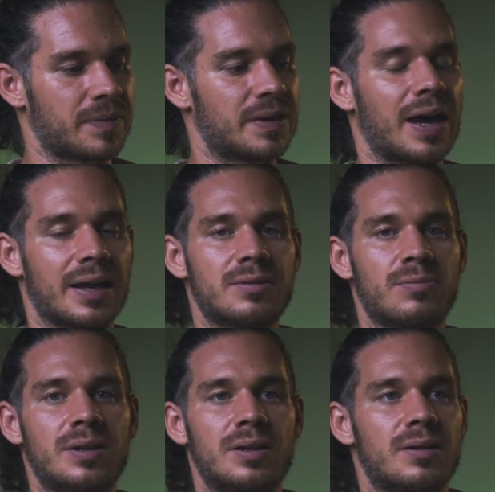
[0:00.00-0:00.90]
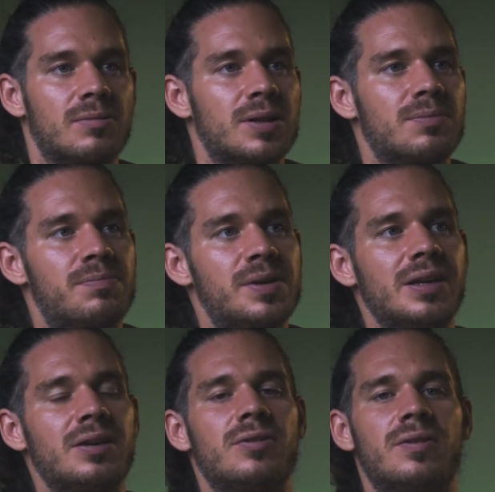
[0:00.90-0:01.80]
That will
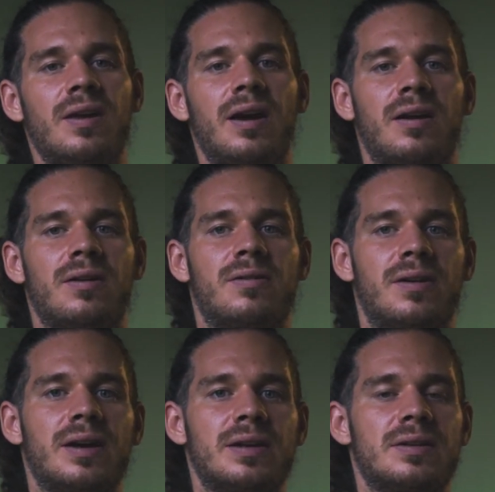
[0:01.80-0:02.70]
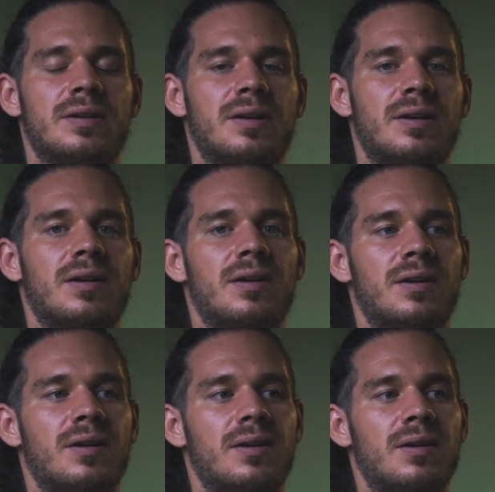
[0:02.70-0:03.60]
bring you there, right?
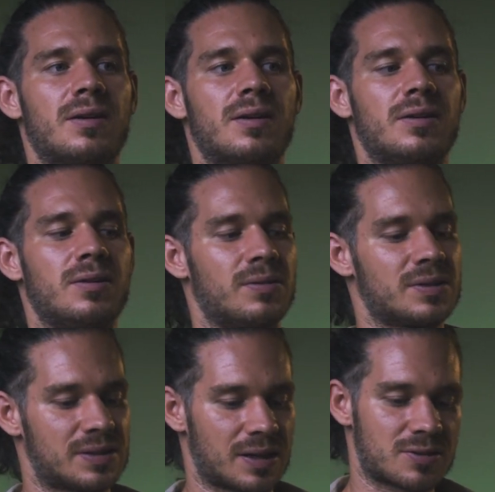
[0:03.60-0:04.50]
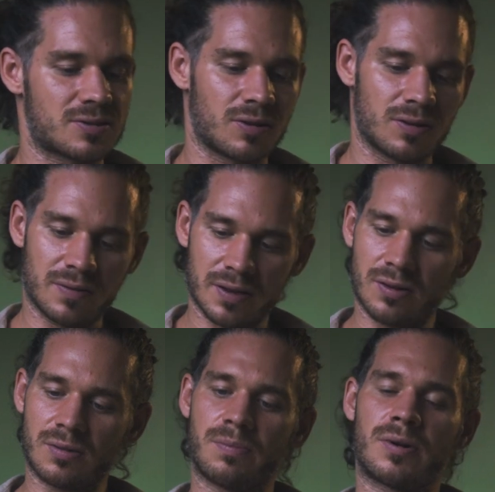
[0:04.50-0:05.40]
You will start solving
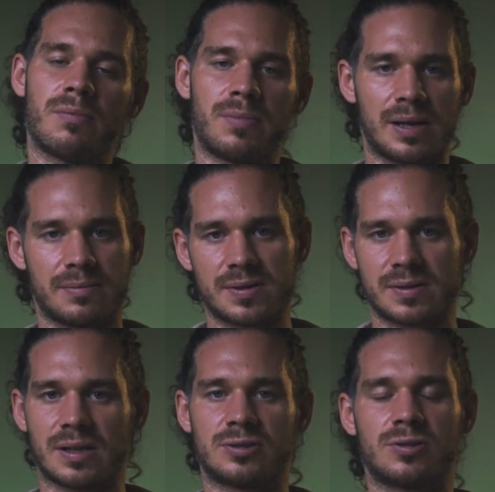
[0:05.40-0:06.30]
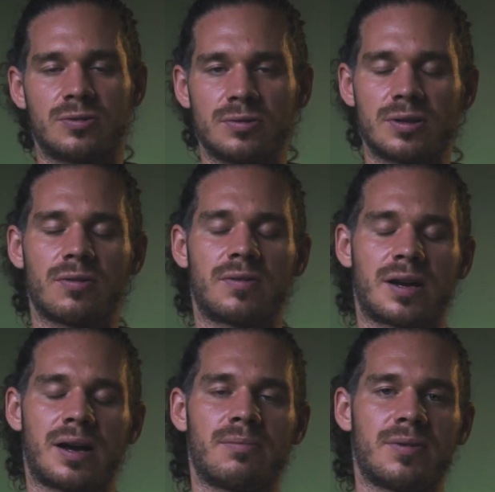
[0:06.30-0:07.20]
your problems that you couldn't
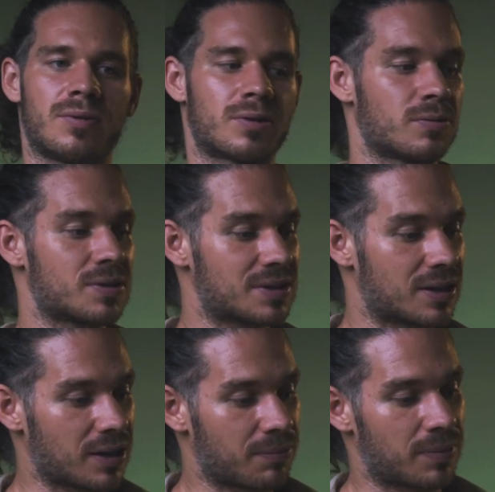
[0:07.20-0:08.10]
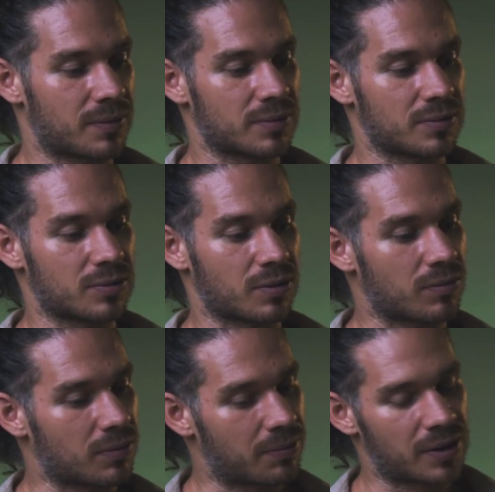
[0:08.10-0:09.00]
overcome before. You will start
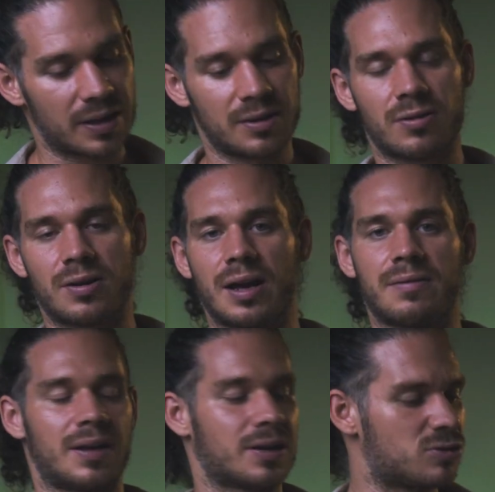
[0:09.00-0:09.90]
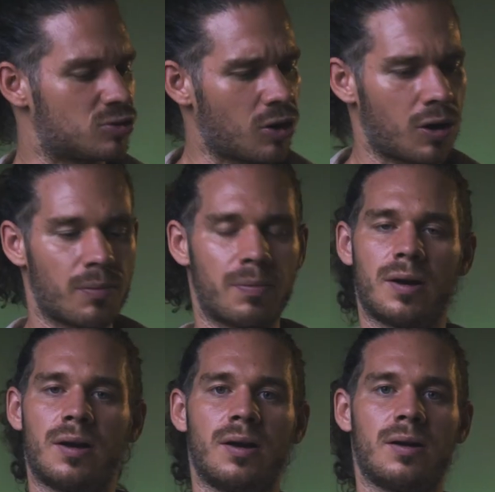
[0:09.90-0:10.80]
upgrading your life, like a job,
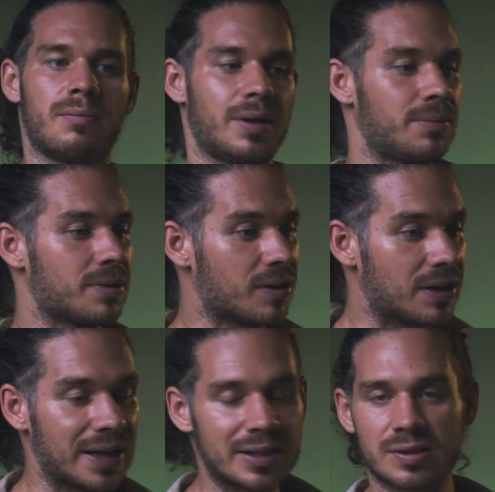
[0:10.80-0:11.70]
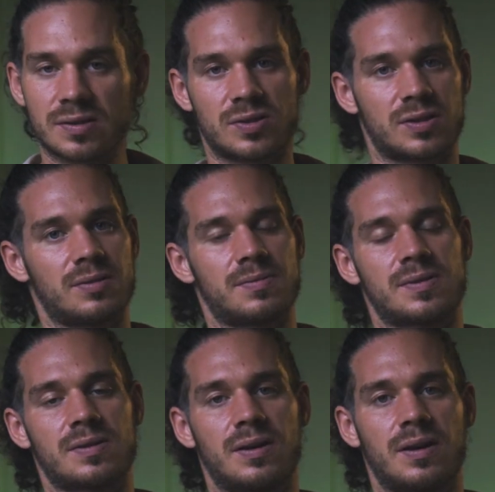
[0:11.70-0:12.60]
maybe relationships,
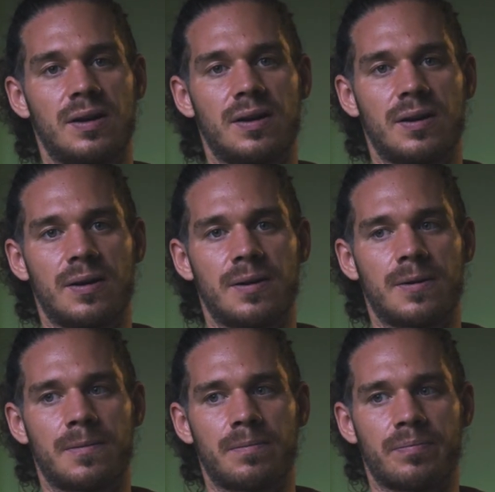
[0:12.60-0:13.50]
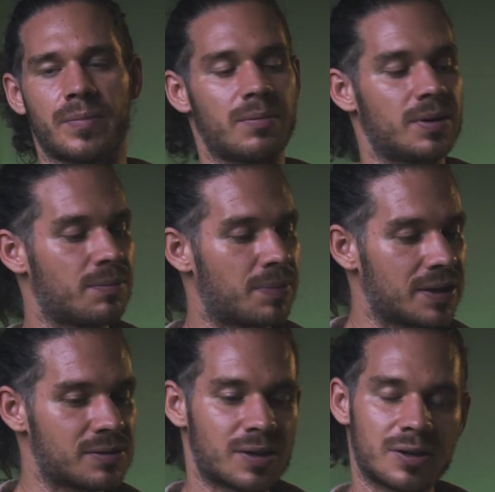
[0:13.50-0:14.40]
maybe the
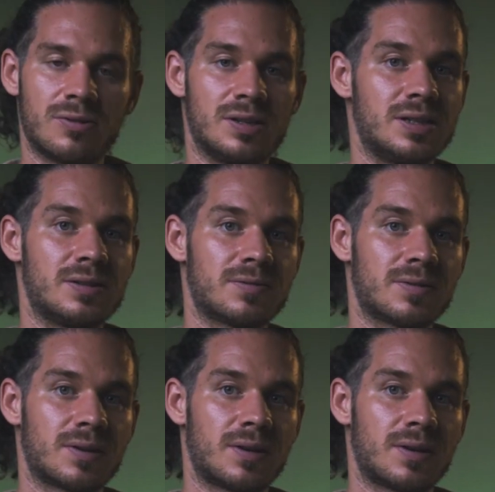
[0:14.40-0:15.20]
place where you live.